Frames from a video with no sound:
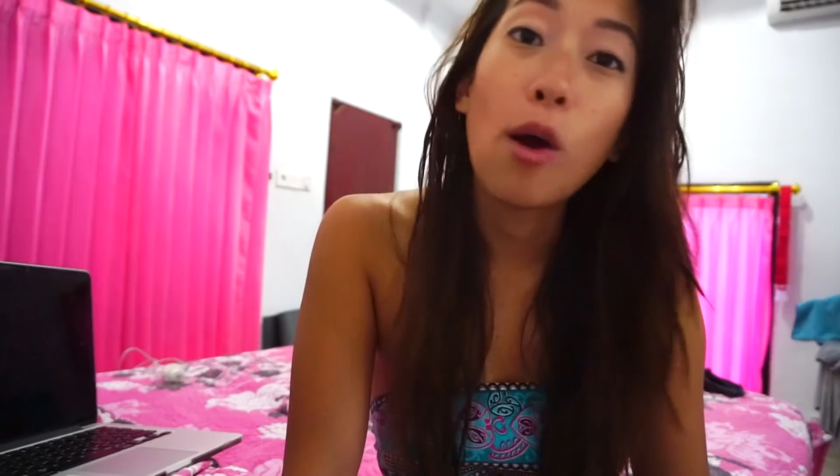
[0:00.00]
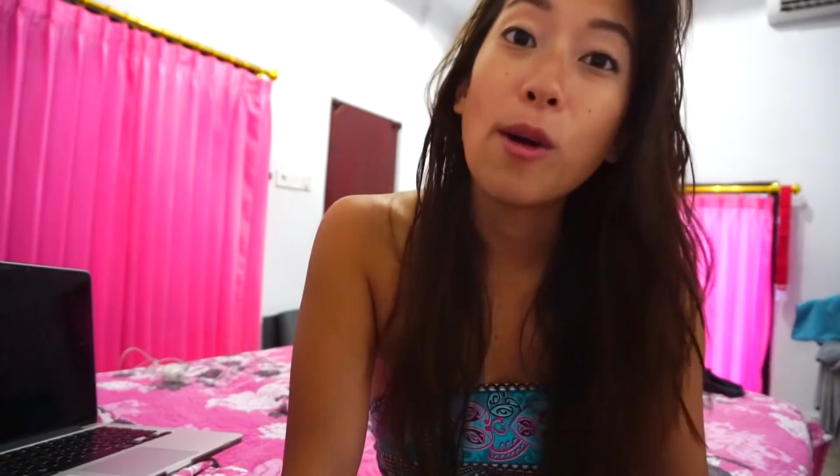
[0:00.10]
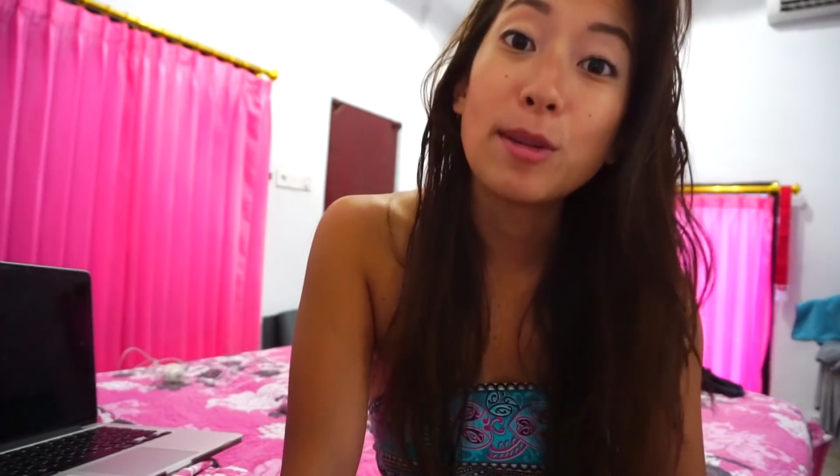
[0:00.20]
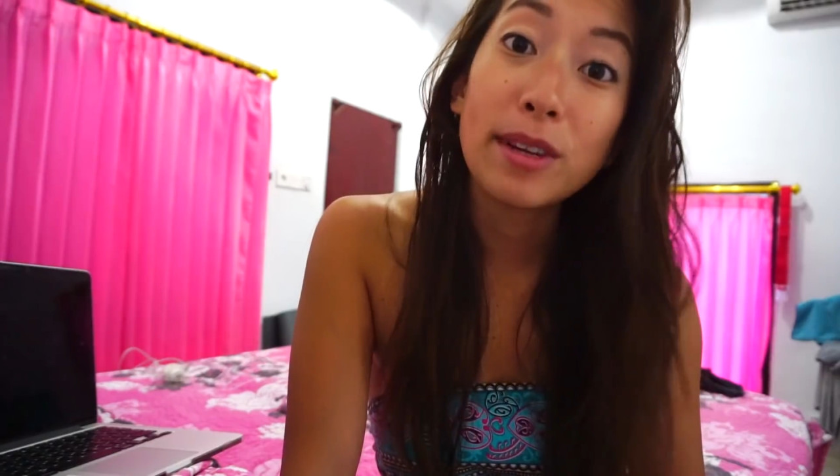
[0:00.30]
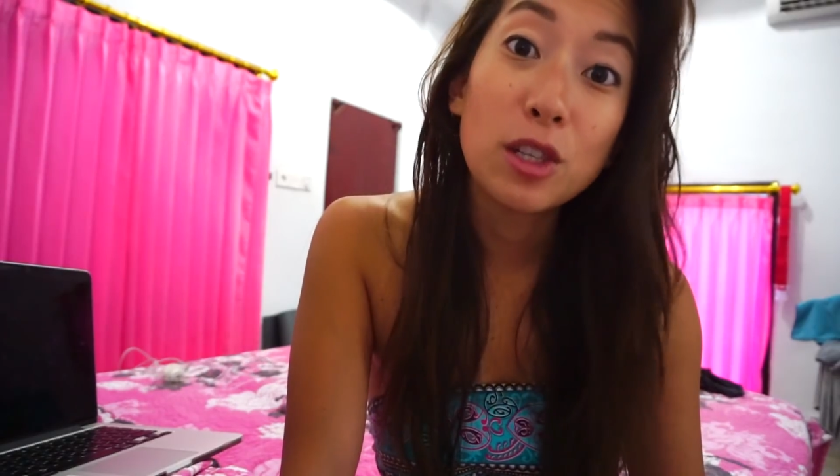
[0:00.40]

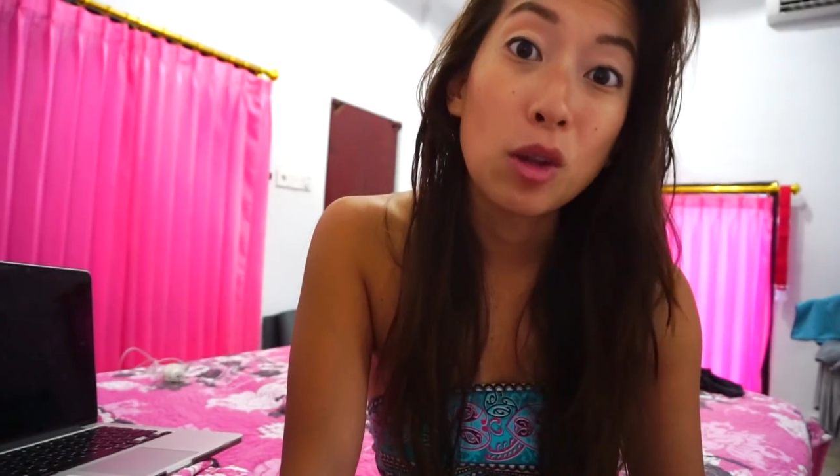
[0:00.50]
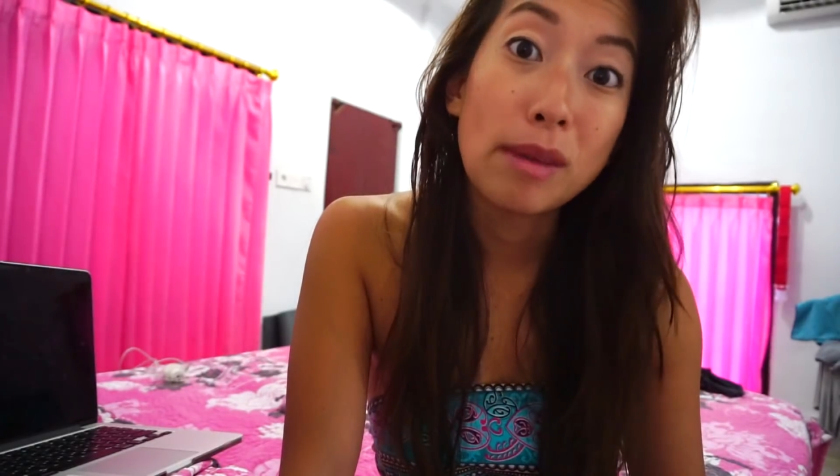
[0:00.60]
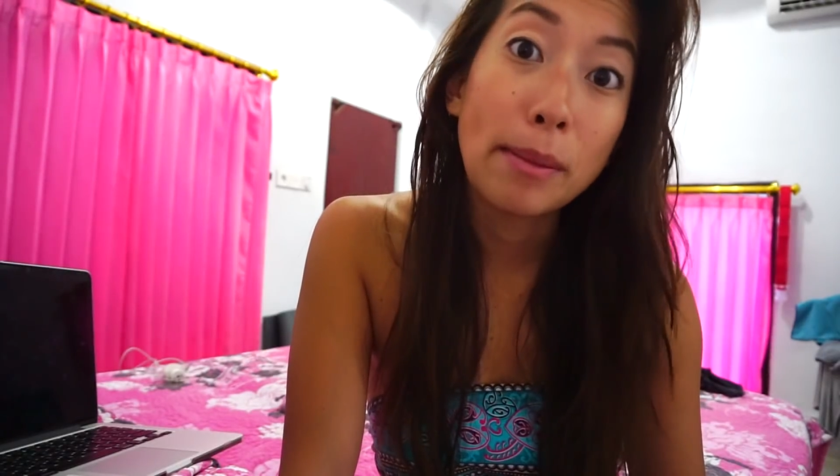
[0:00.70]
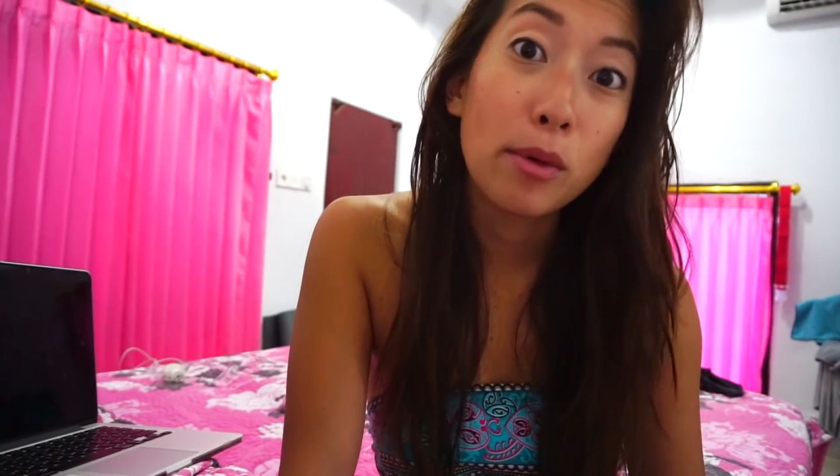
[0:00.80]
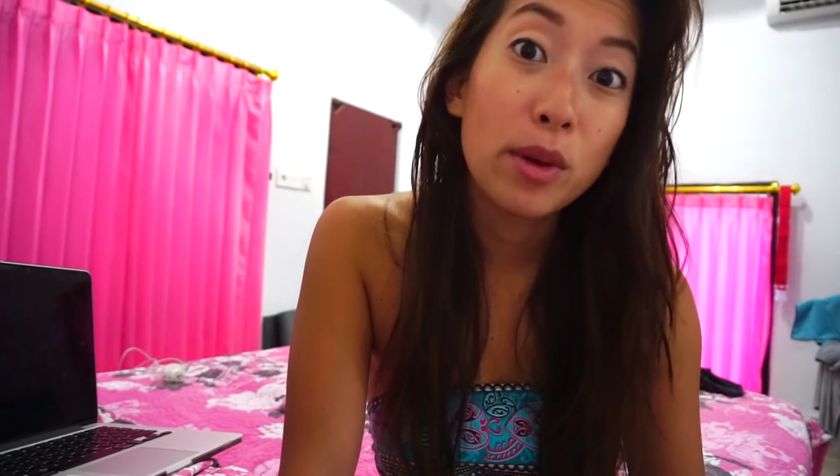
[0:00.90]
Always bring toilet
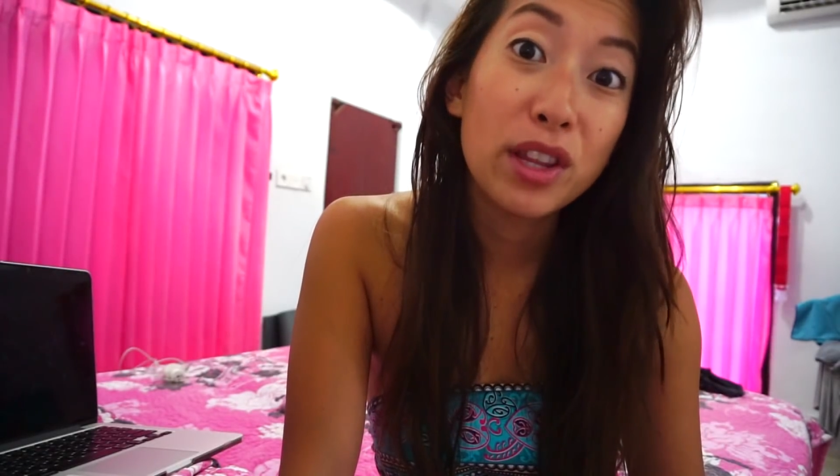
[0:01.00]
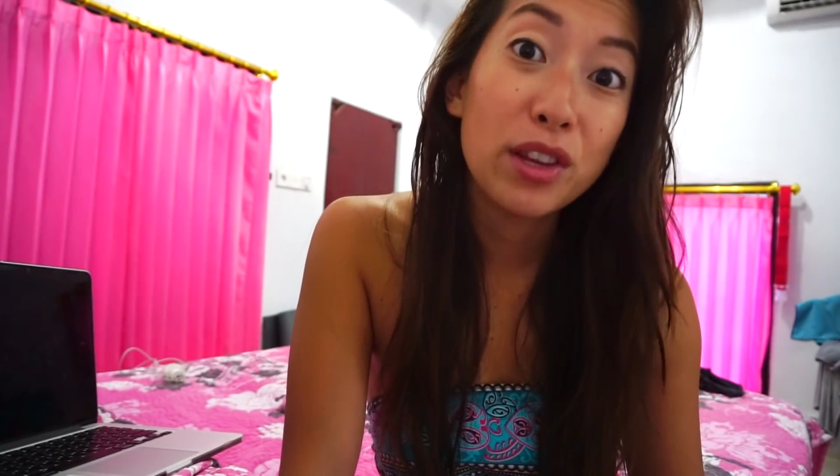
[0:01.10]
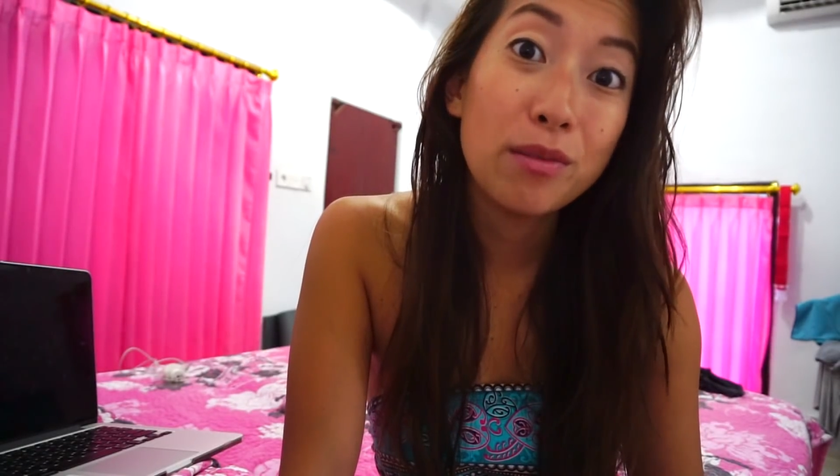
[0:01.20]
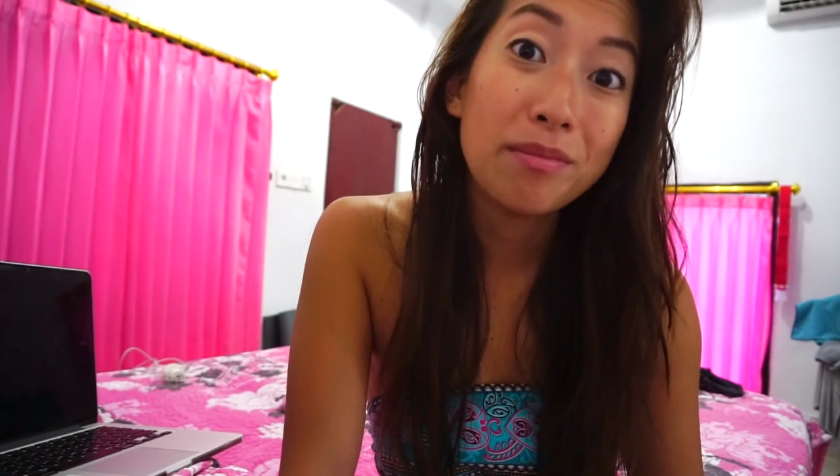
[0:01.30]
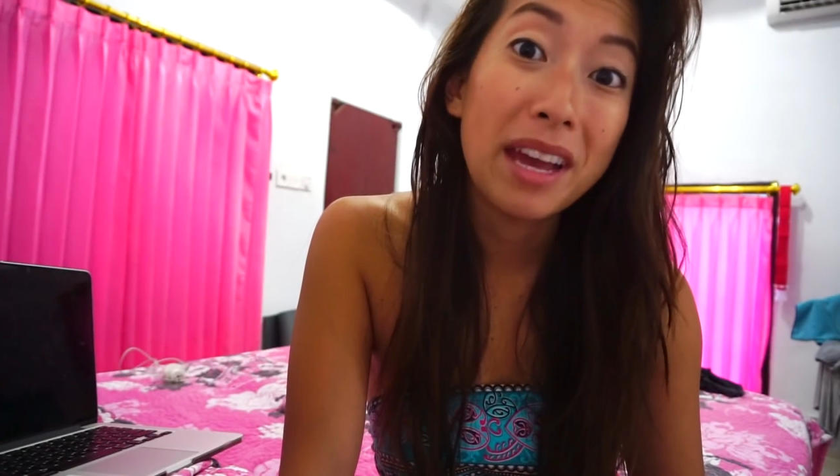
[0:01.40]
paper with
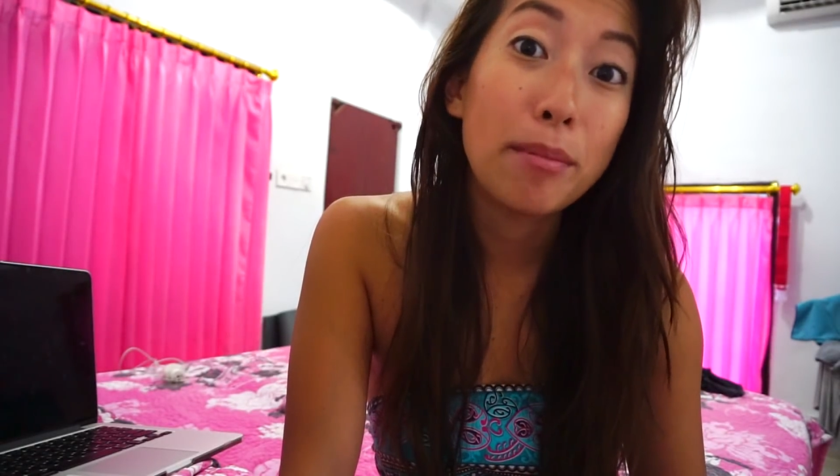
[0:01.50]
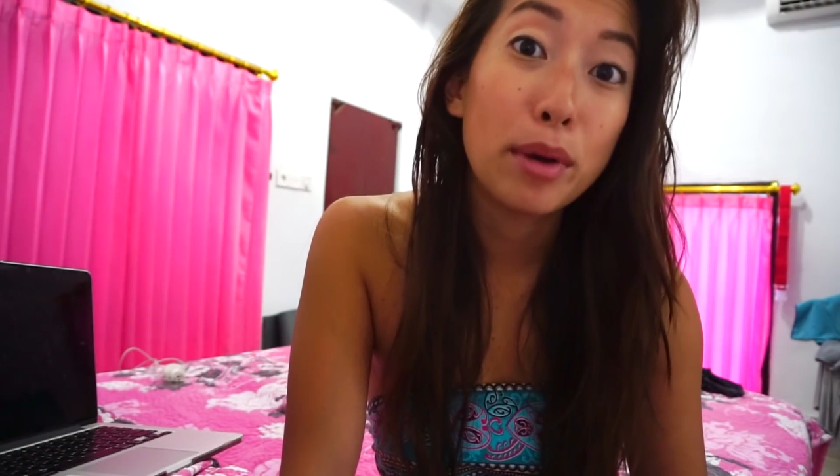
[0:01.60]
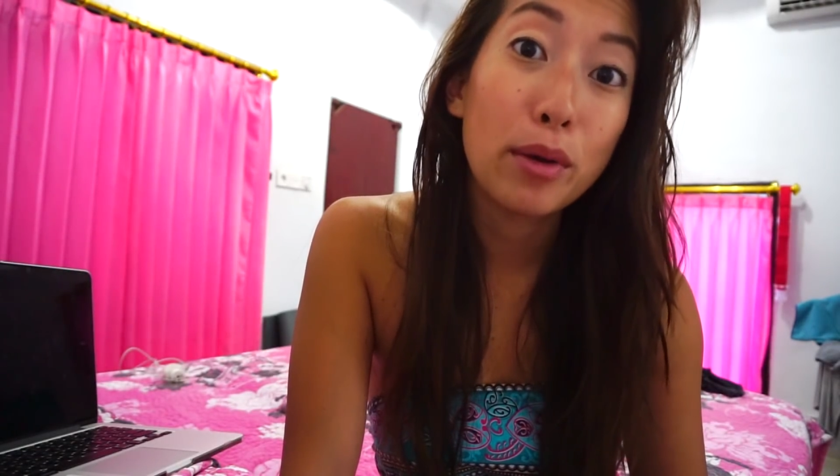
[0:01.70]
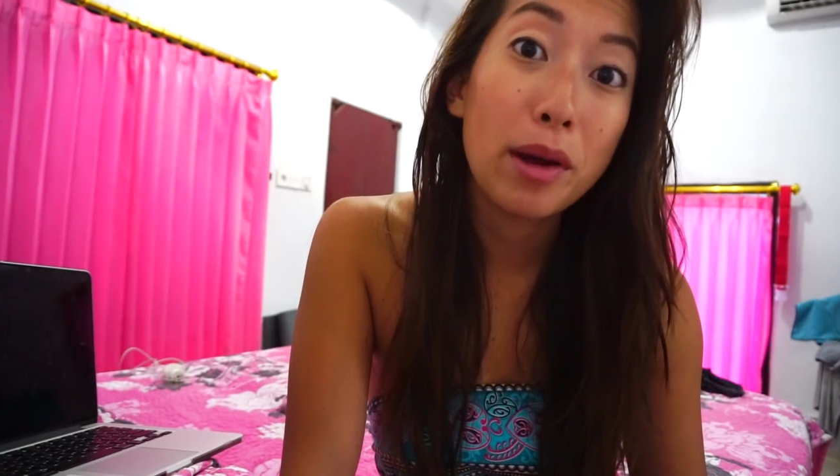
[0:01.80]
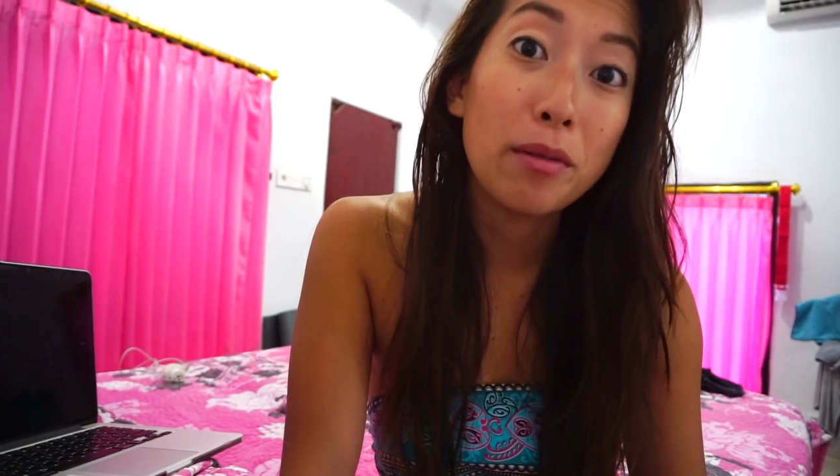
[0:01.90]
you and
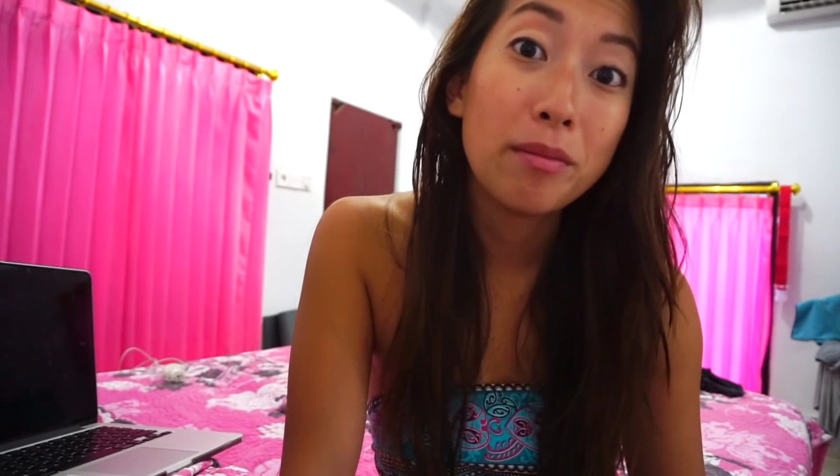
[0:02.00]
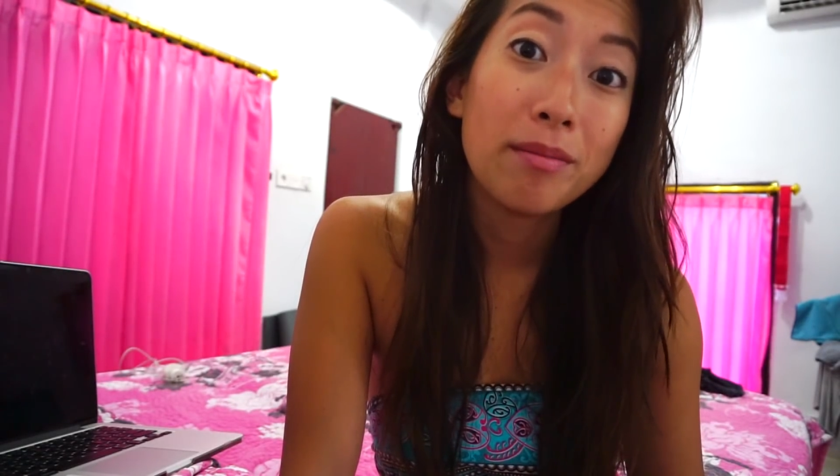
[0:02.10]
Purell,